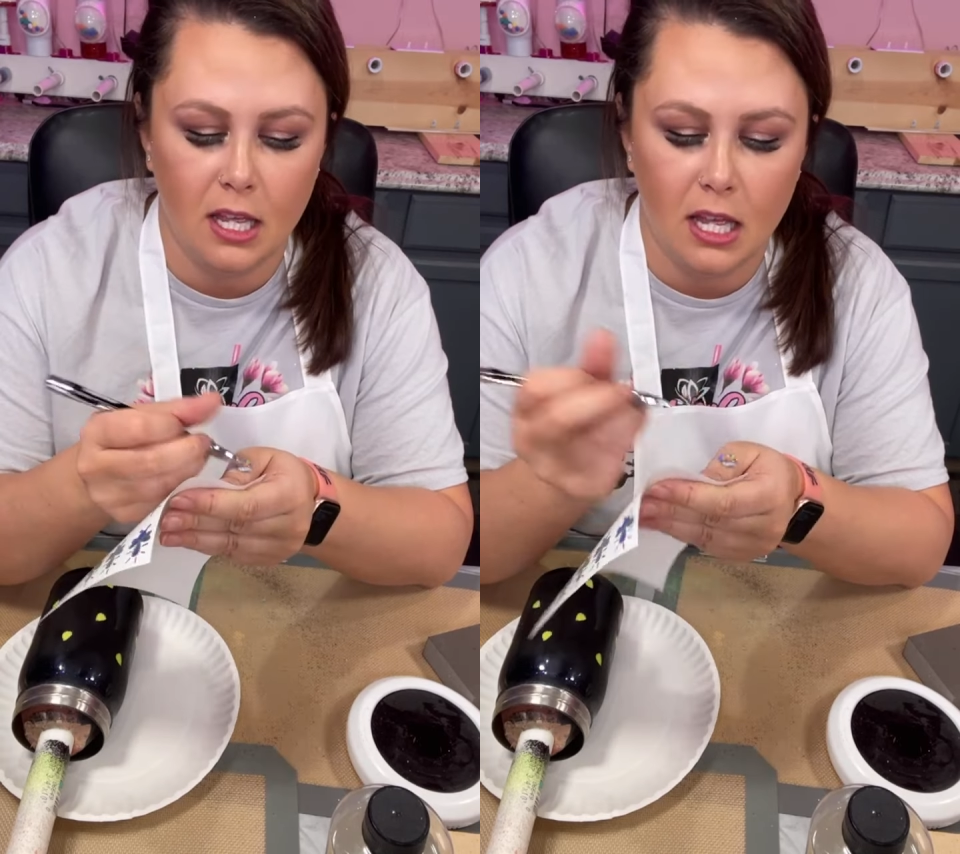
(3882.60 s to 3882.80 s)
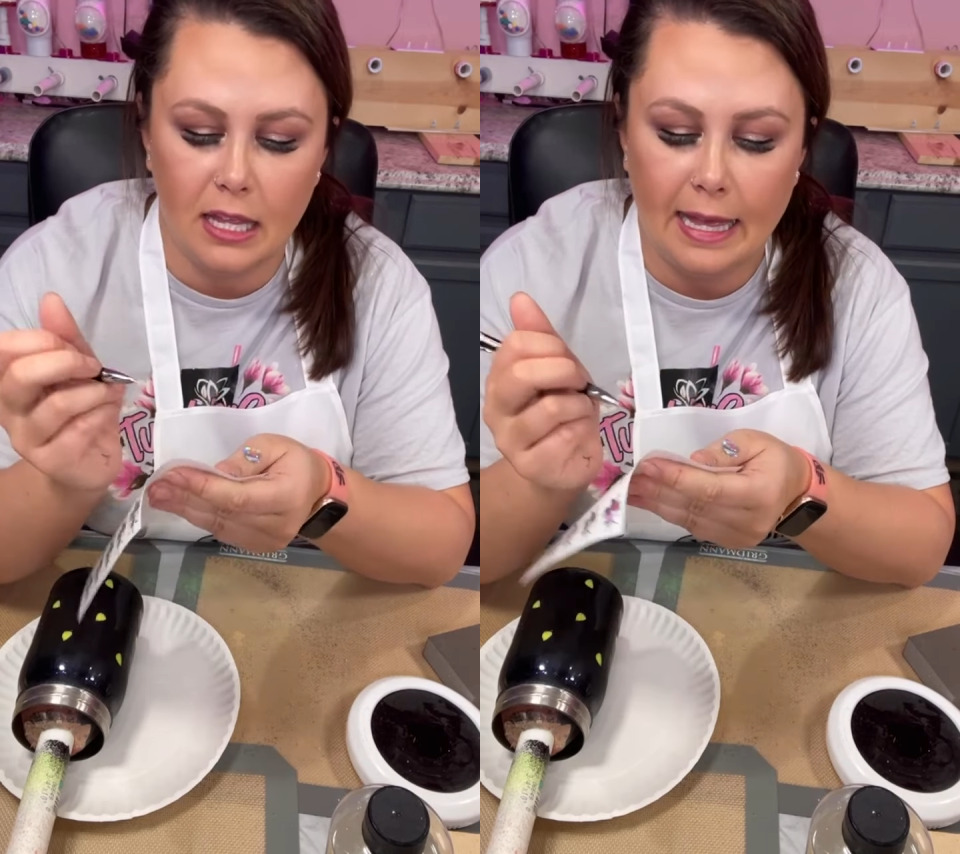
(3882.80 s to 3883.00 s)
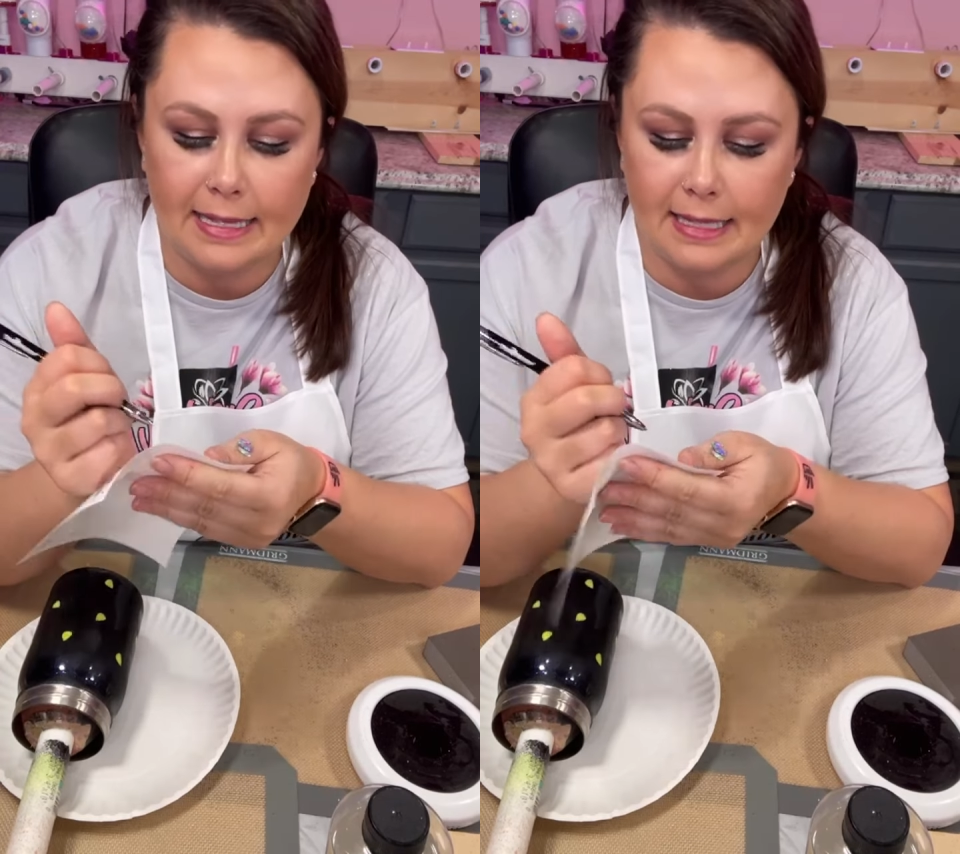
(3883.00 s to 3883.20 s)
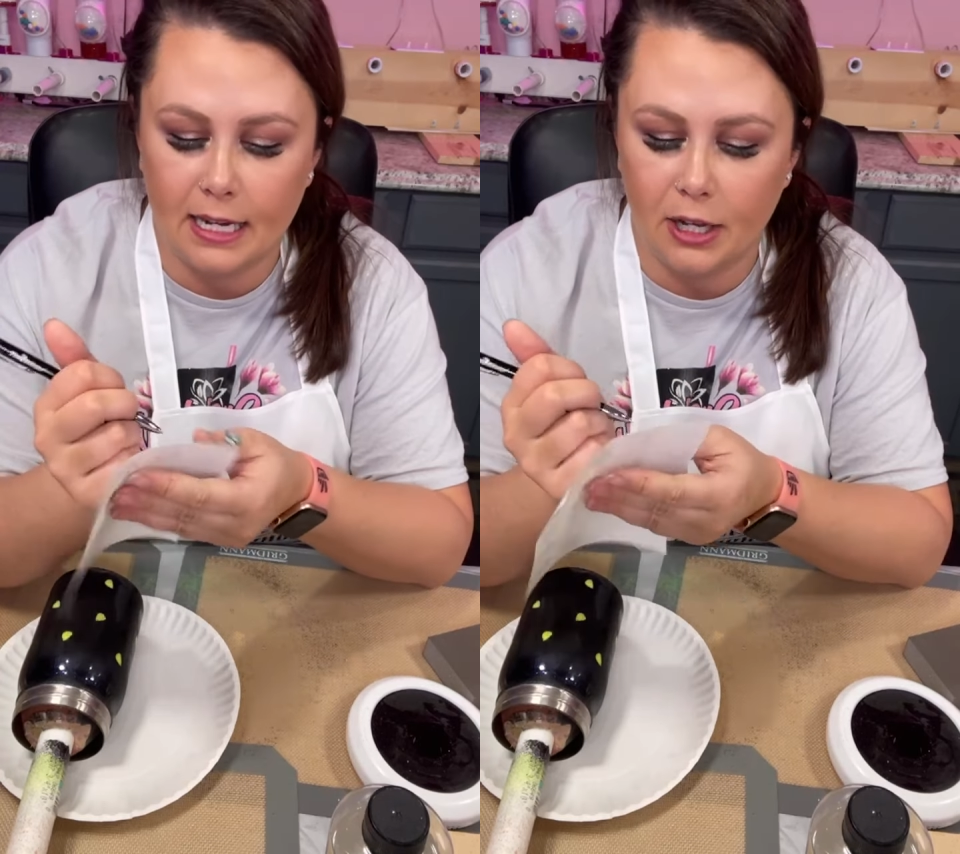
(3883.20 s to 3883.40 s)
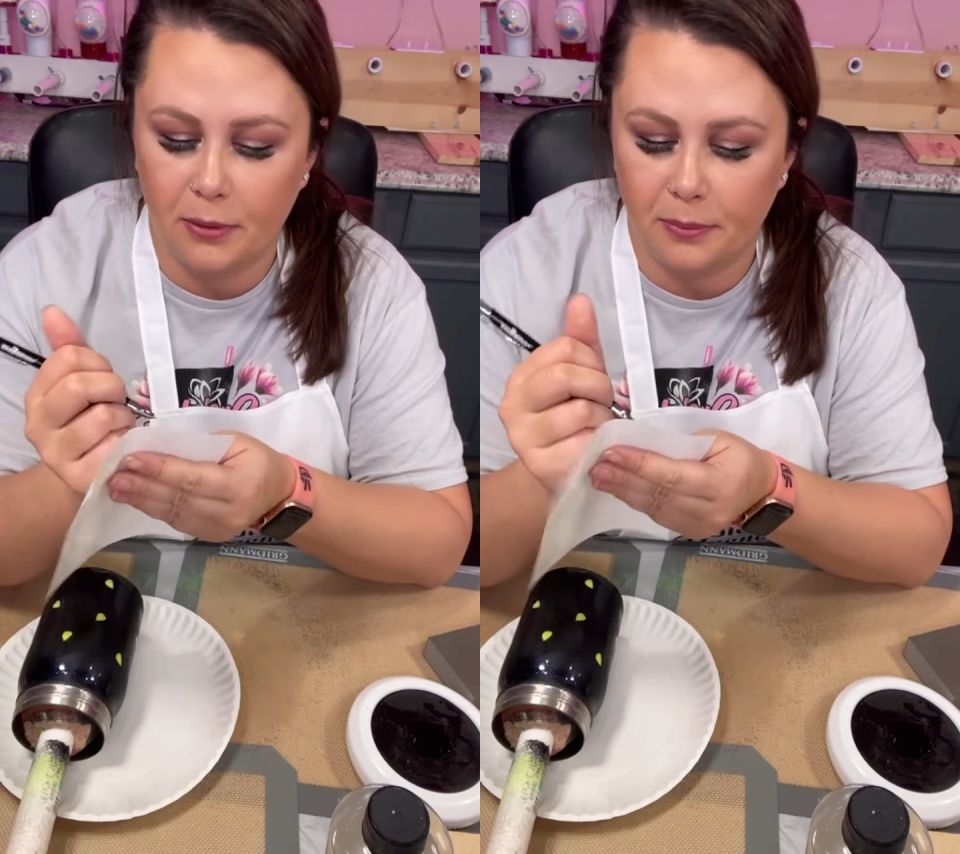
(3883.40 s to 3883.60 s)
Yes, I
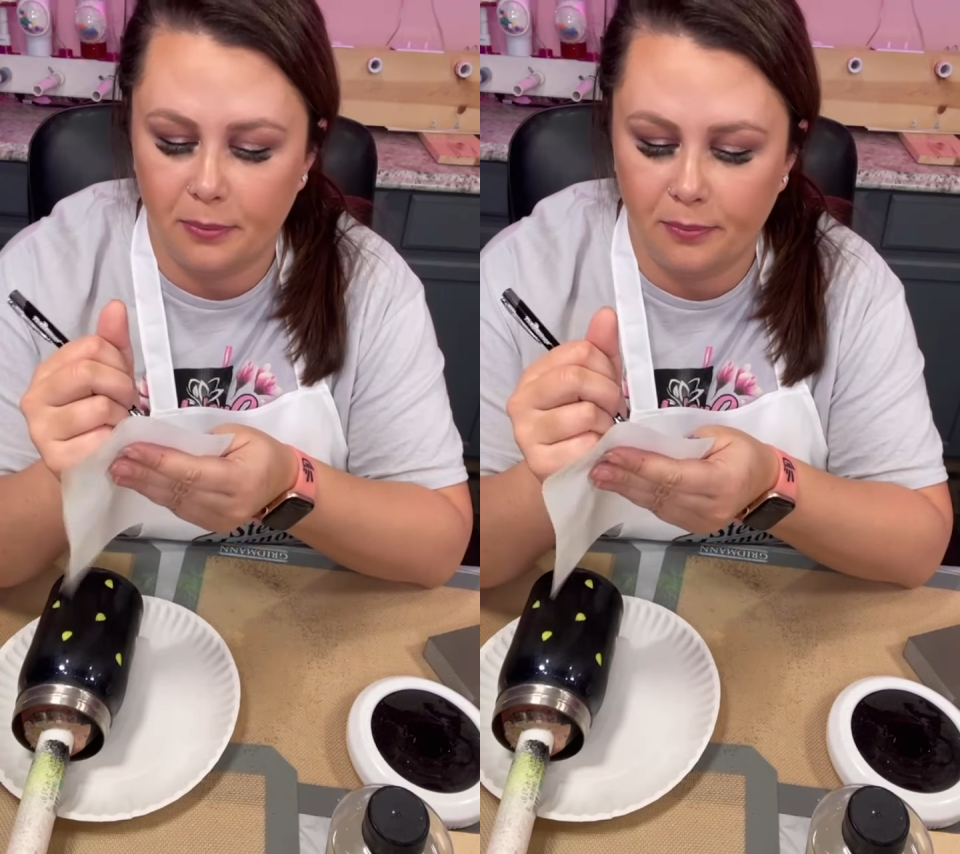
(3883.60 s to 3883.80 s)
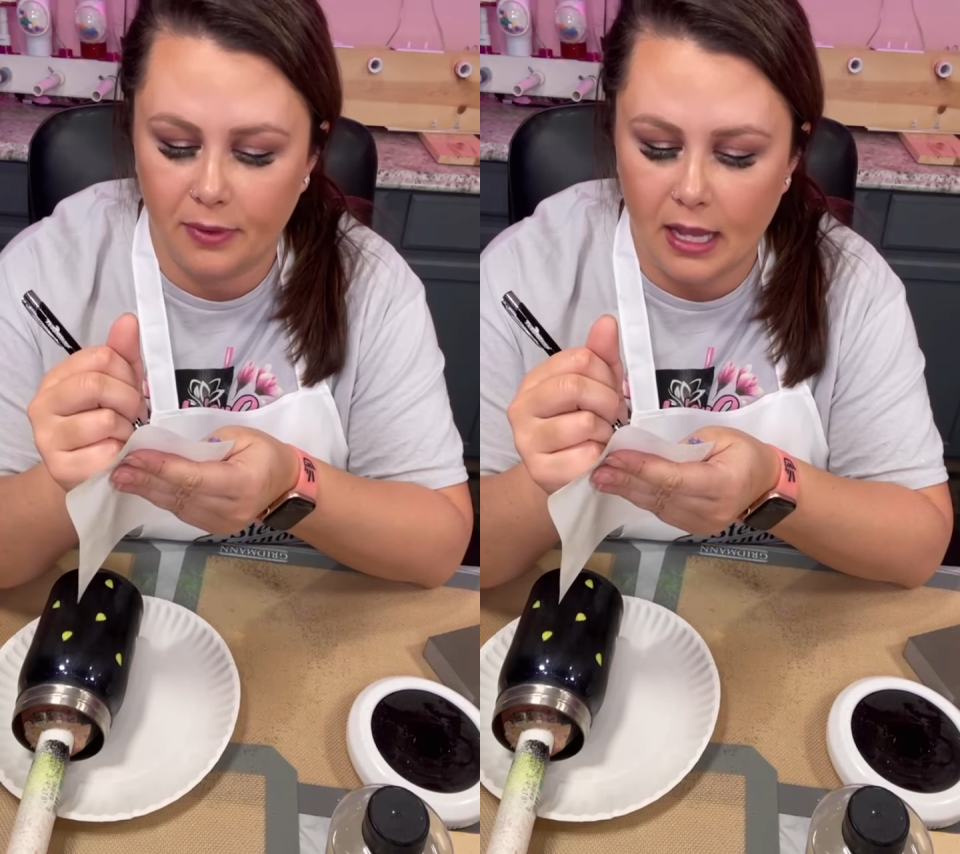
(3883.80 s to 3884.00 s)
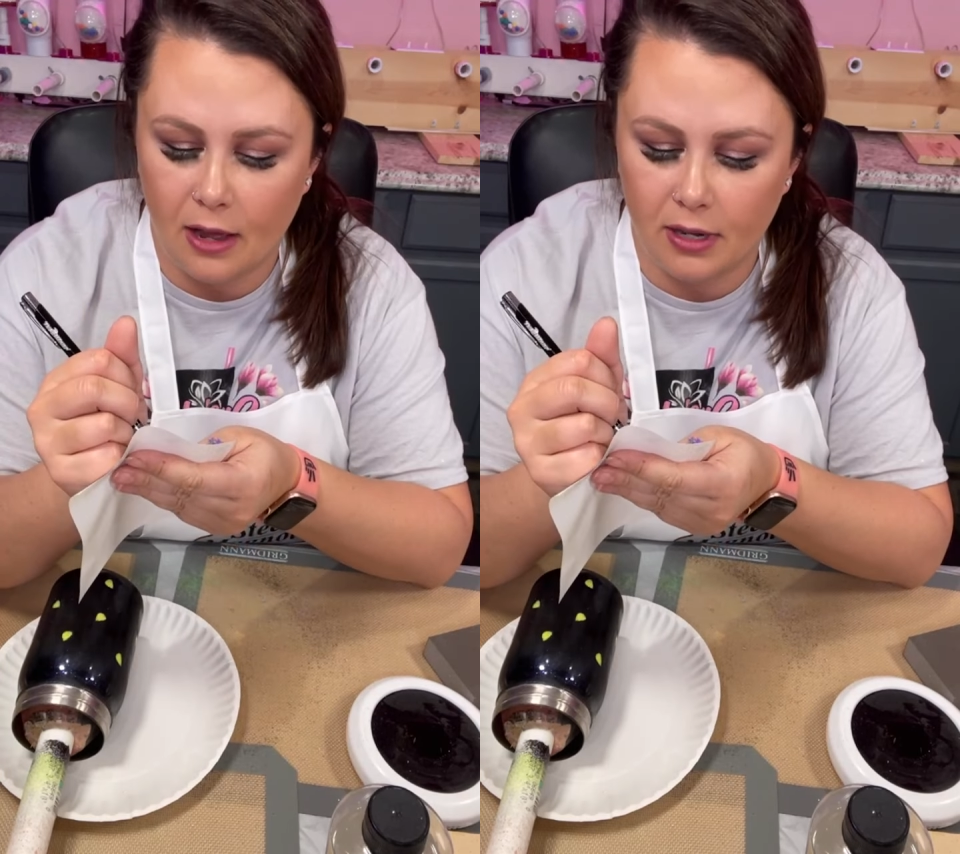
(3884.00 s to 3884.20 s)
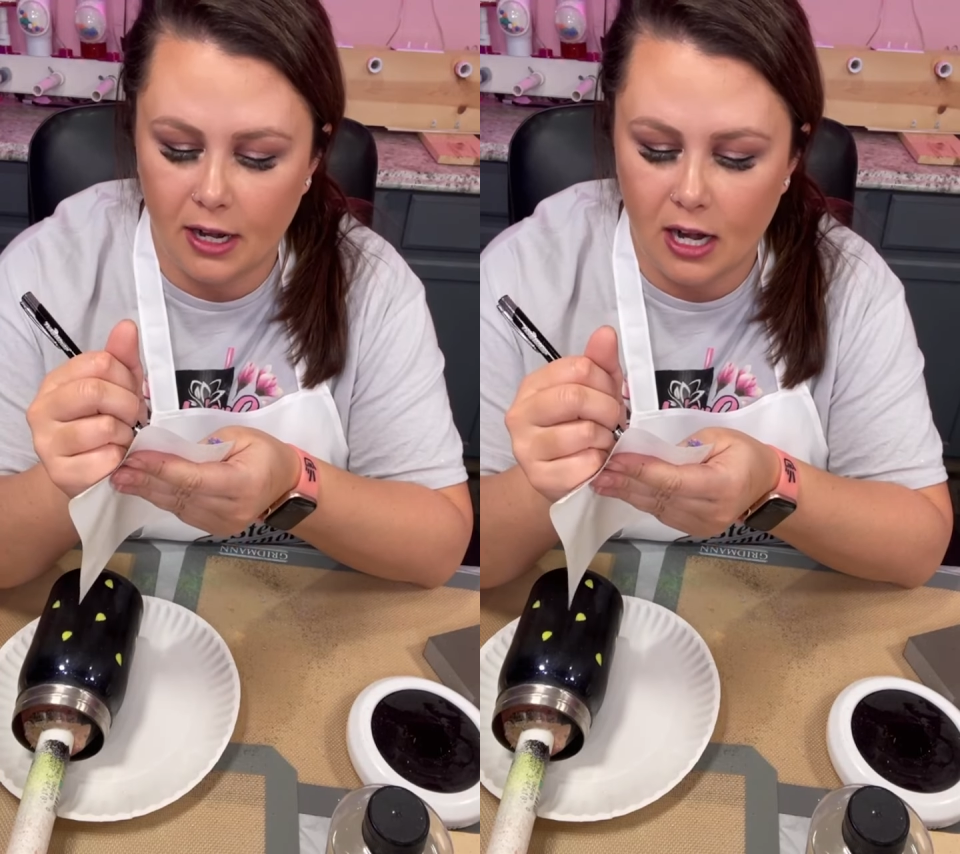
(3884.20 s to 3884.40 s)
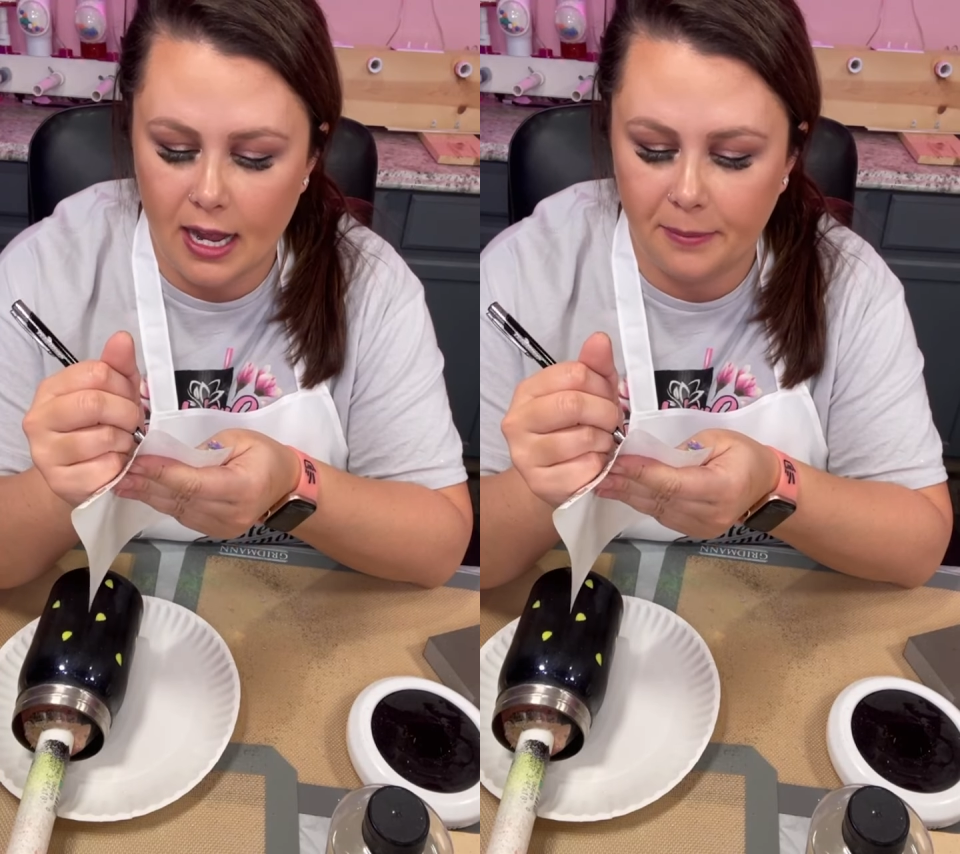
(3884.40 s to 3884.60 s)
know. How
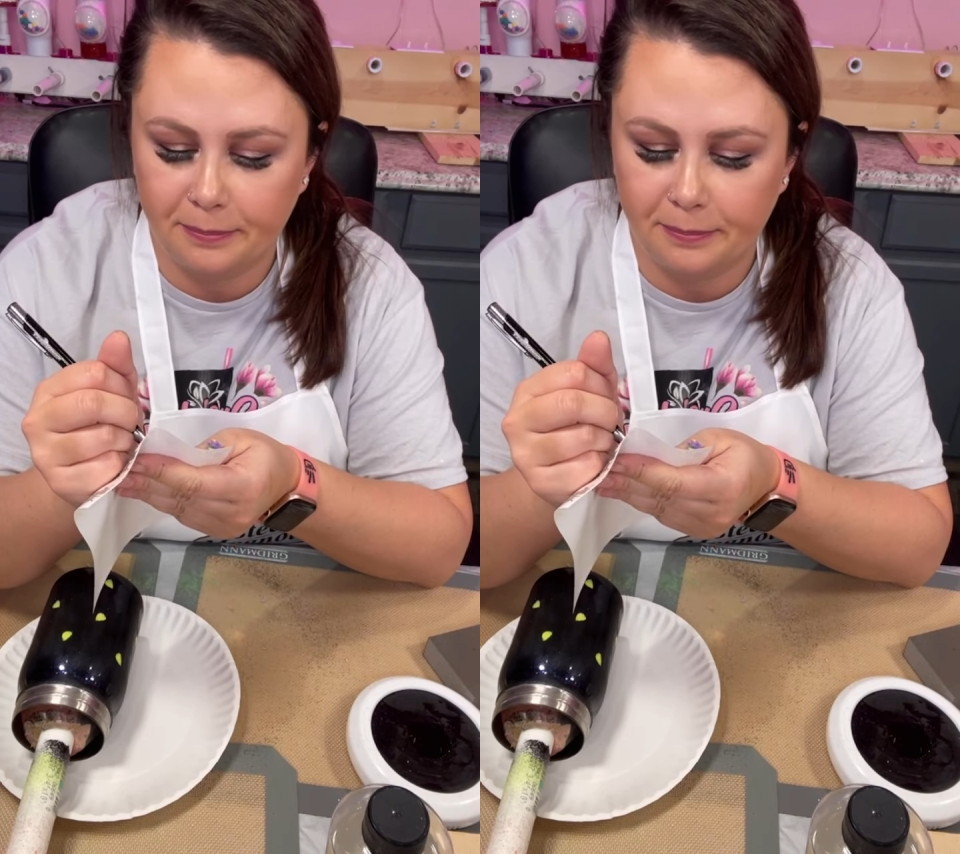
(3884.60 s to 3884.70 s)
dare I?